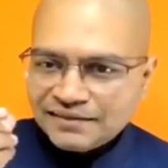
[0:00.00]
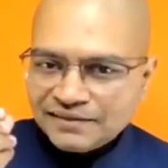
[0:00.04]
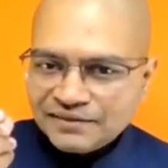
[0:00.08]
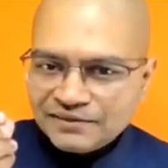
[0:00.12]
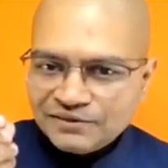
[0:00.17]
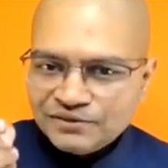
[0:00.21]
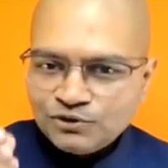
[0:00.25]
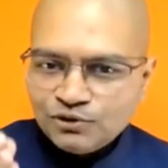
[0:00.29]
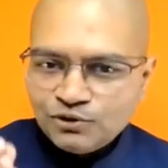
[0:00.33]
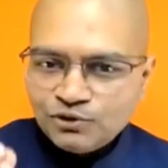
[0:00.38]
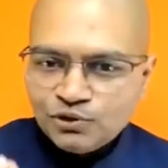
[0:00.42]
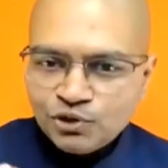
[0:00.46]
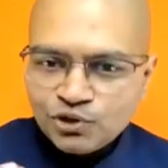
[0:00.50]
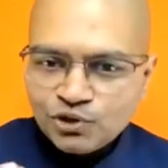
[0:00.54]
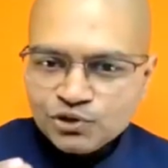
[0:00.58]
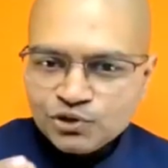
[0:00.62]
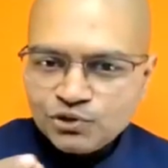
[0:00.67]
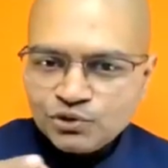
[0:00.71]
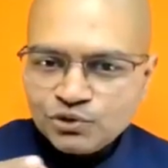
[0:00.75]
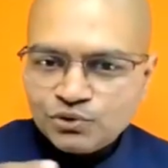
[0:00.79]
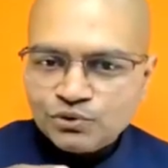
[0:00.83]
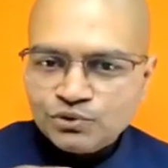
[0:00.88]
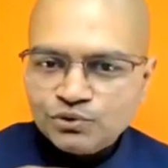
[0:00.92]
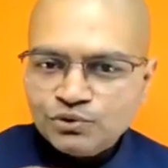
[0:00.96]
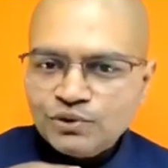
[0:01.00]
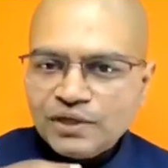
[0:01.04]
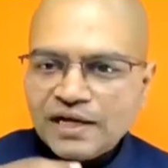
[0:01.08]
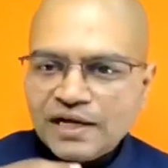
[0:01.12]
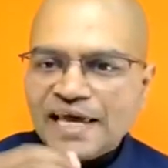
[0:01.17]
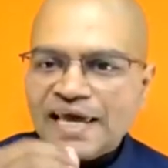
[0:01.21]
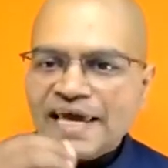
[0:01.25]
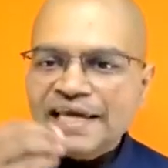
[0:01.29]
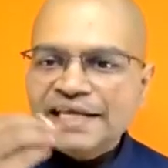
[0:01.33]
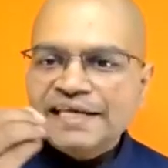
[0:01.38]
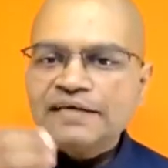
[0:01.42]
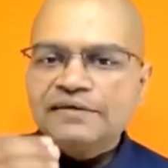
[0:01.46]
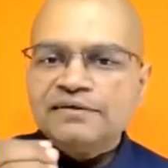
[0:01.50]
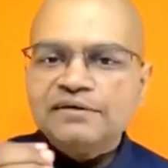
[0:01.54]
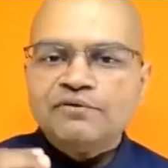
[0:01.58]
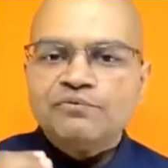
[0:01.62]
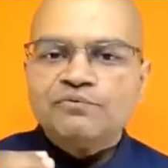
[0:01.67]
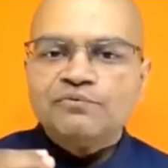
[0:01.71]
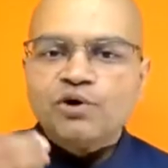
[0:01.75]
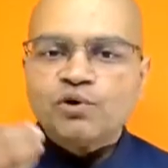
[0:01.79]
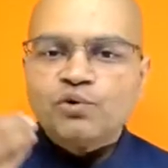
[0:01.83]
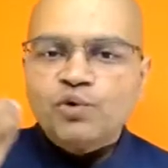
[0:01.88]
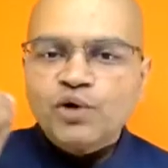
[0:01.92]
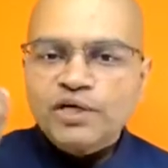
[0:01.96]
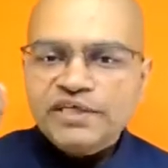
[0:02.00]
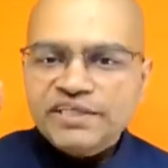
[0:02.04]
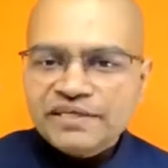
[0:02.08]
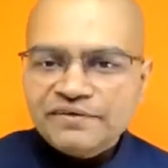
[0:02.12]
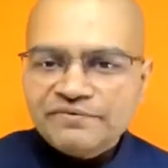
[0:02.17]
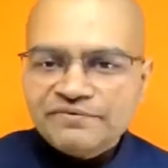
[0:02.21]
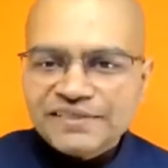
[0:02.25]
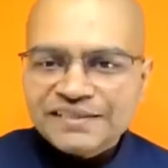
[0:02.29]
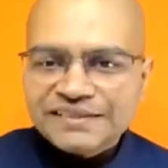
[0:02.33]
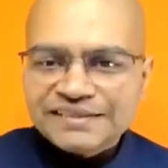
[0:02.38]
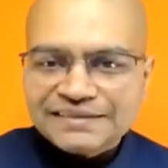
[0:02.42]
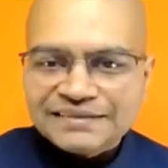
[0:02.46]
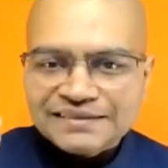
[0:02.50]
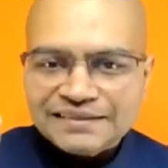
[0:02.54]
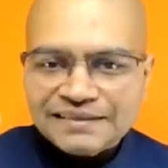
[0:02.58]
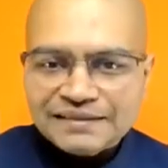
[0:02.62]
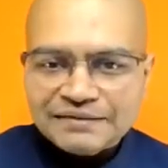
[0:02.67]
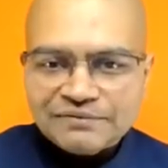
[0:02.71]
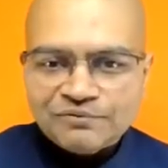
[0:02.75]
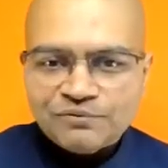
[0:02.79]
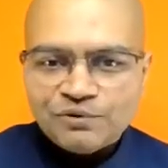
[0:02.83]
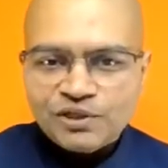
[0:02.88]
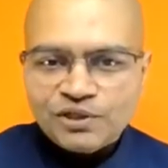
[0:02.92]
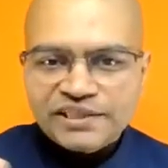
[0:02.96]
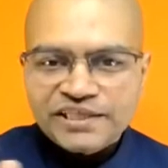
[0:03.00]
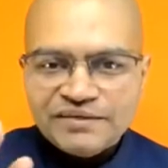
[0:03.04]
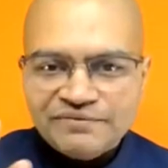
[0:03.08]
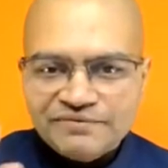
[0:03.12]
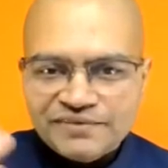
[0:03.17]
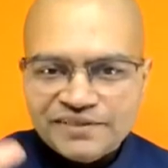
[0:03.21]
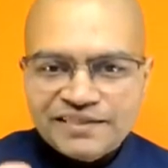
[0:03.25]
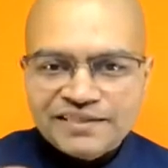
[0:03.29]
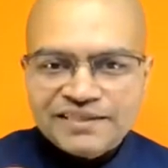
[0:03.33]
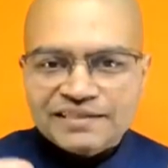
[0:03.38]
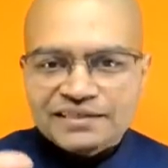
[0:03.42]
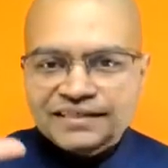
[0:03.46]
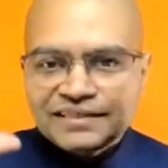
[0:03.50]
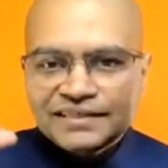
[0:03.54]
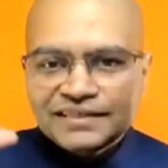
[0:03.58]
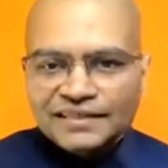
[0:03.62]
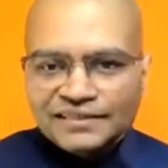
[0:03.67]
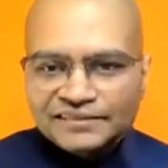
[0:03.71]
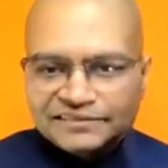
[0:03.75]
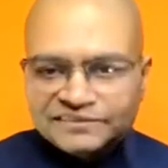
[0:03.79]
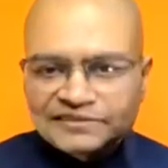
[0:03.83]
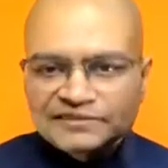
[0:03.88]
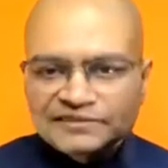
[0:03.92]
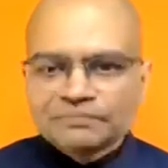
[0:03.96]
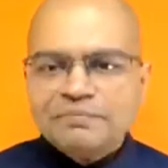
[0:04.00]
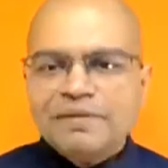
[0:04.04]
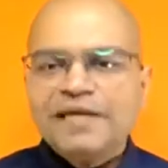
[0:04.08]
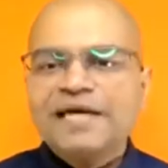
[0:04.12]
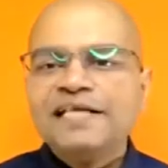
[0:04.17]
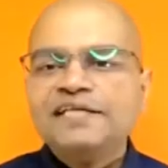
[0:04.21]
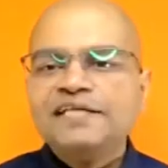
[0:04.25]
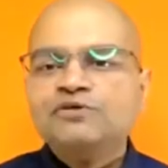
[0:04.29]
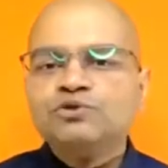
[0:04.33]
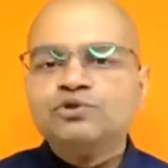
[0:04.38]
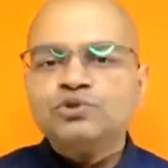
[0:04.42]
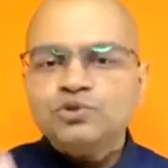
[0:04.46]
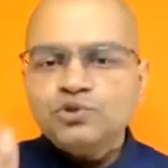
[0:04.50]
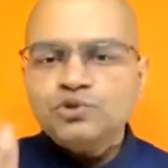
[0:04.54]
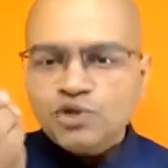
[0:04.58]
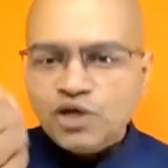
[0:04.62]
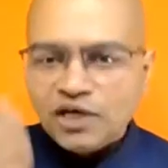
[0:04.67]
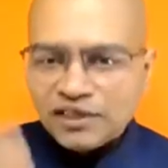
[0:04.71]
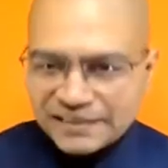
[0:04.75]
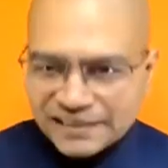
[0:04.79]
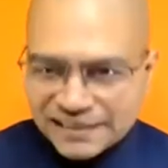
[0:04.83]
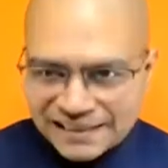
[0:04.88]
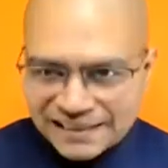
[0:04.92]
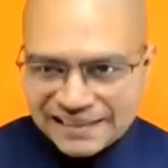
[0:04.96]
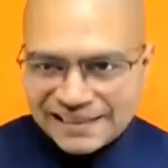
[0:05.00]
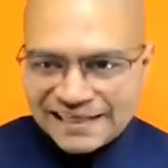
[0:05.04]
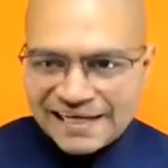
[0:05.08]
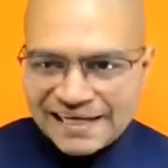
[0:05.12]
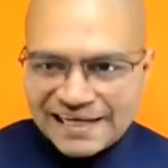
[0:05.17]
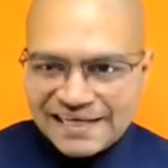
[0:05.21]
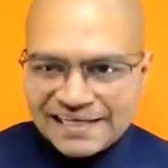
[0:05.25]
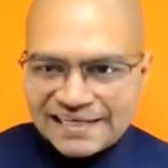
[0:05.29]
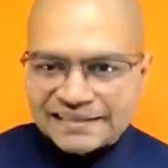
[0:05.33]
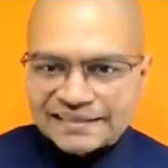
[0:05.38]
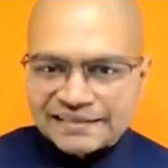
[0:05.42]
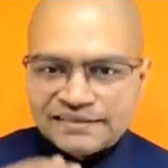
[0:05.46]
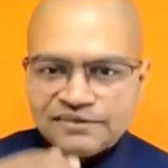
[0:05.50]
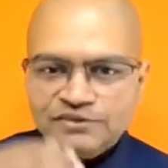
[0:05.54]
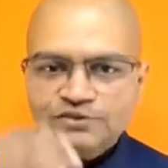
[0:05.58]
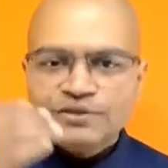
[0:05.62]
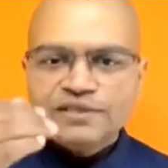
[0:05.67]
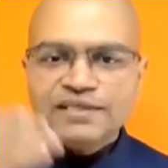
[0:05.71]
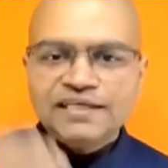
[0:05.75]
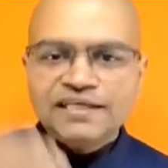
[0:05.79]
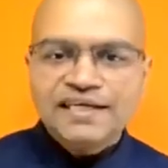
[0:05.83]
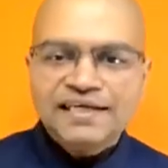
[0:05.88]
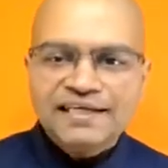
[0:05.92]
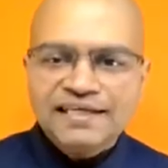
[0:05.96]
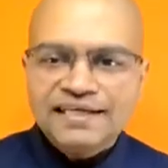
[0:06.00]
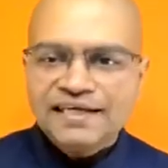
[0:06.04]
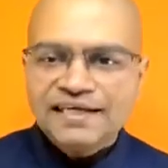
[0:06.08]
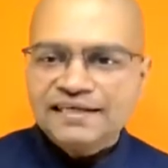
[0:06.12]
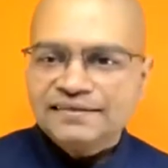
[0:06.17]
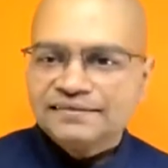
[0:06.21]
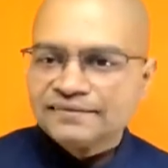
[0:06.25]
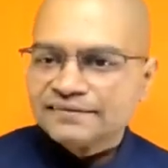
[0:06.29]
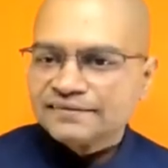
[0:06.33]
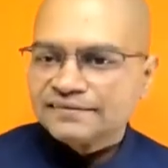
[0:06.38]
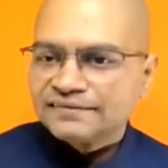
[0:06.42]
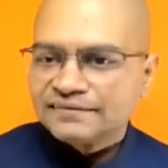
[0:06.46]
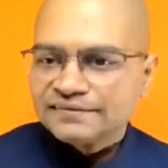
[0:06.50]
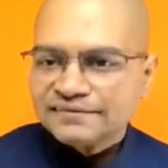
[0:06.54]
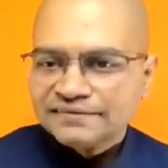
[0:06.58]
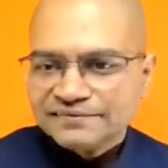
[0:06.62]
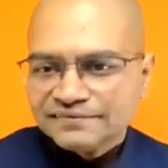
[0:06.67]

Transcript: You go to any, whatever smell you do not like, you inhale less.